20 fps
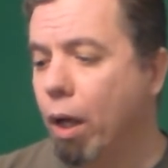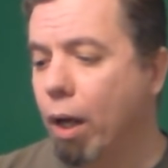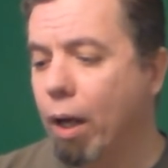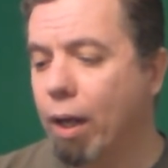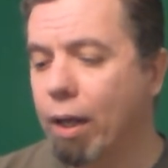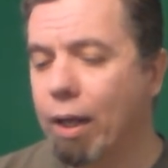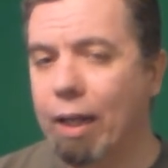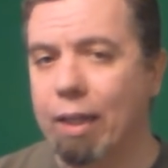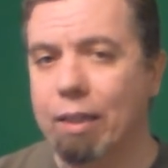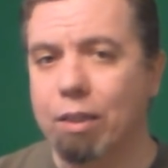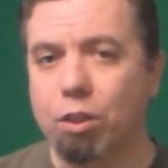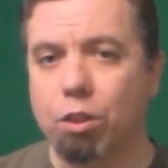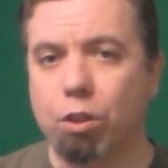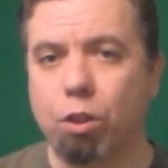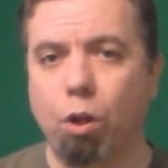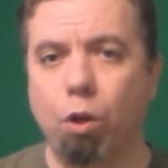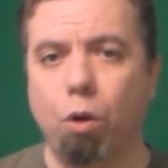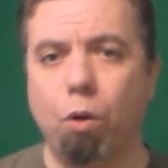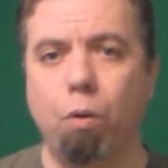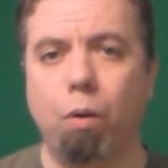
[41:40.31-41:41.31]
And
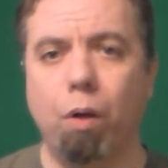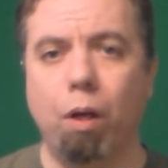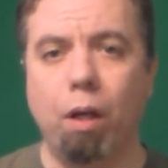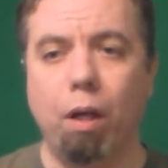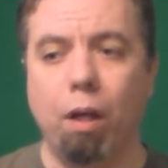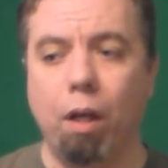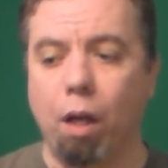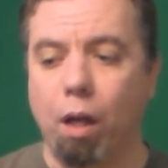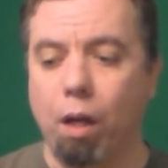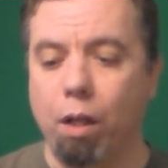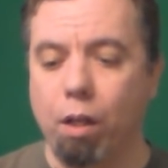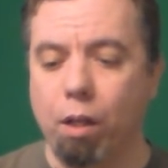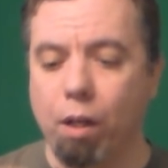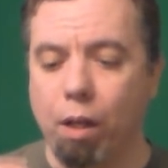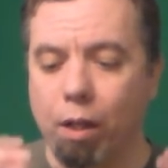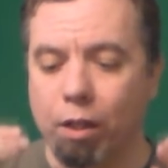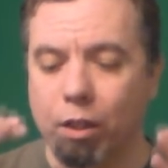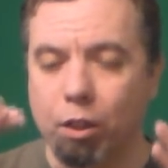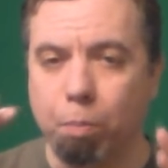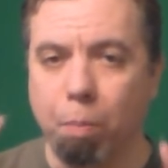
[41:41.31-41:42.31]
so
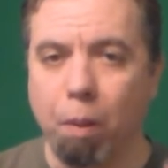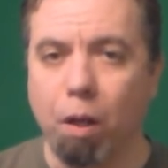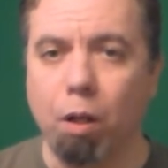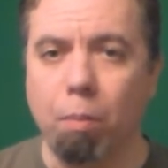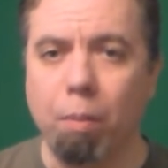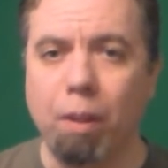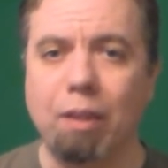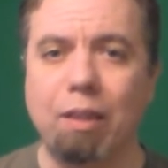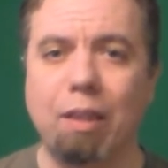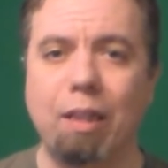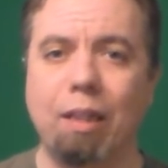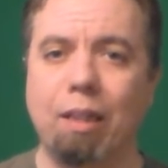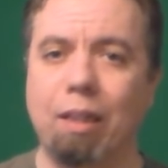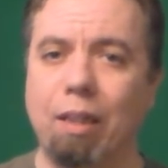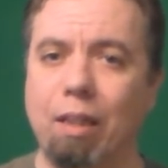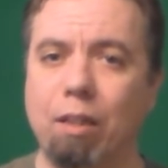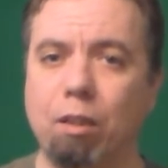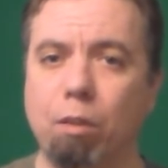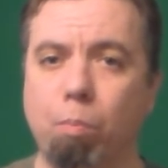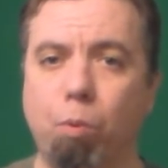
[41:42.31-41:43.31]

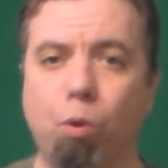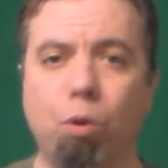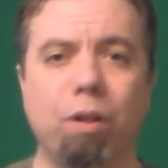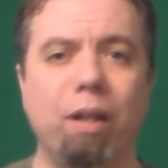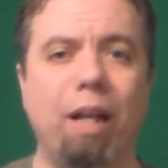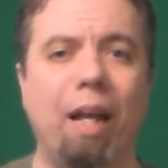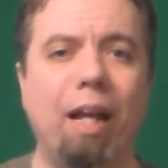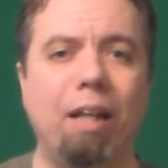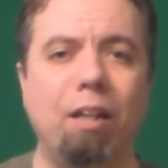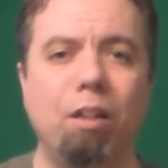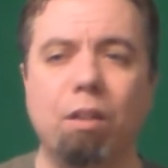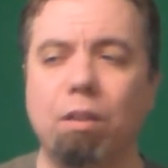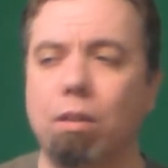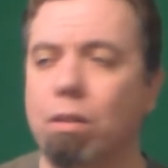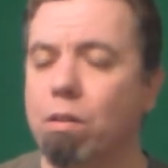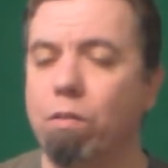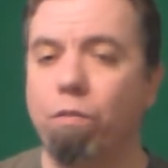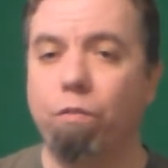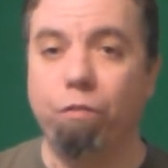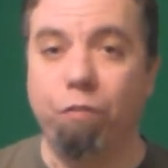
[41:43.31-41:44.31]
experimenting is important, and
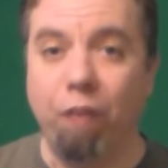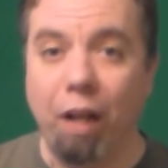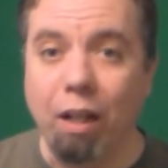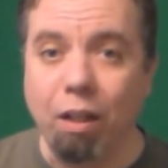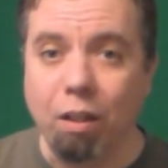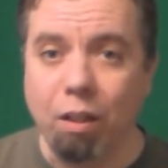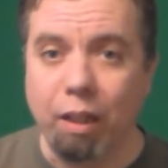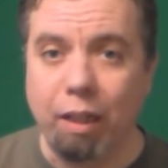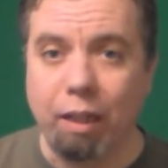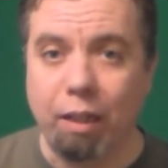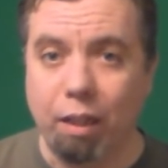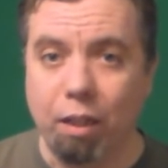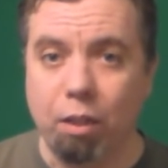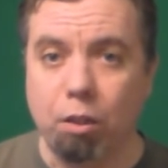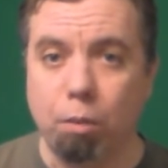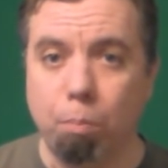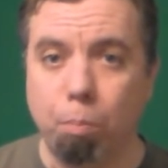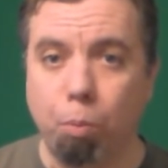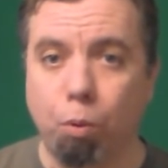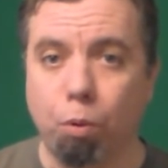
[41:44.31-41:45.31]
failing
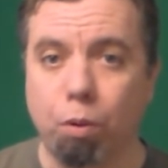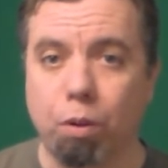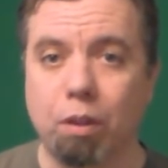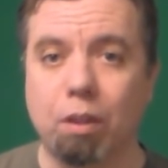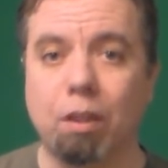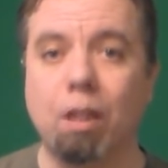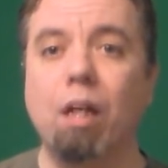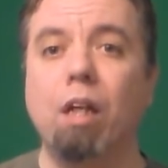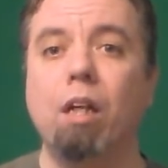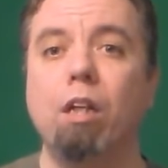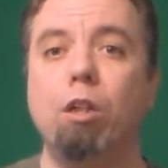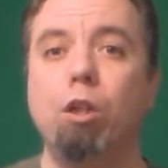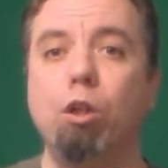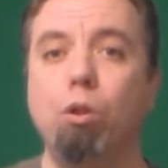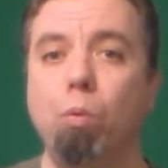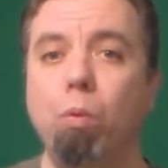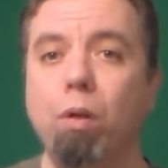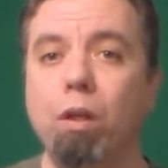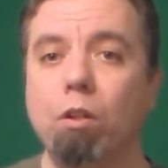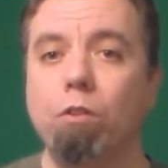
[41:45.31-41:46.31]
is important.
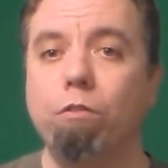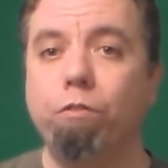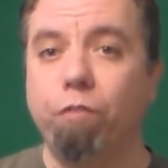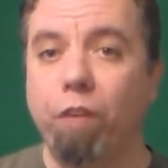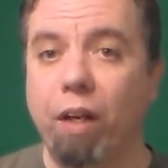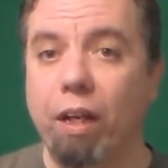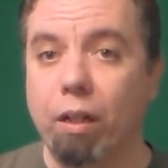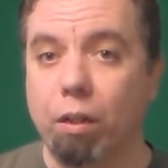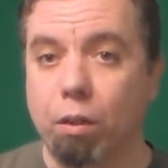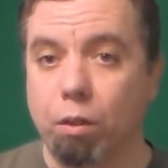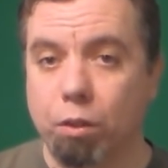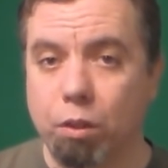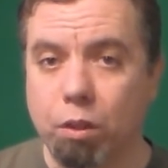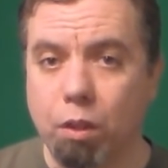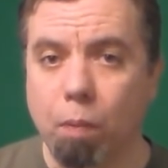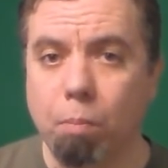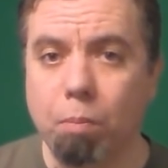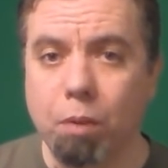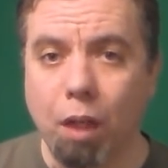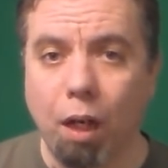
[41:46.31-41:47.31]
You will fail
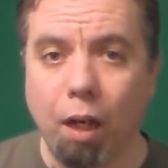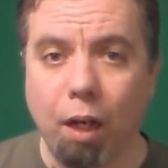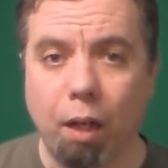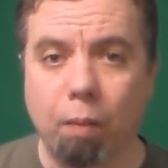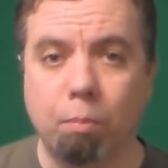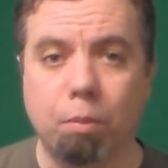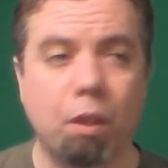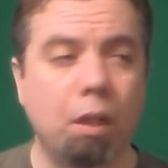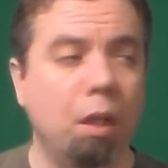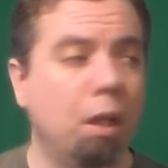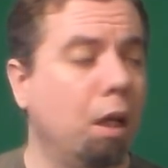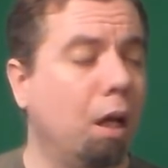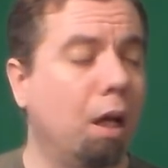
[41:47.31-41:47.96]
sometimes.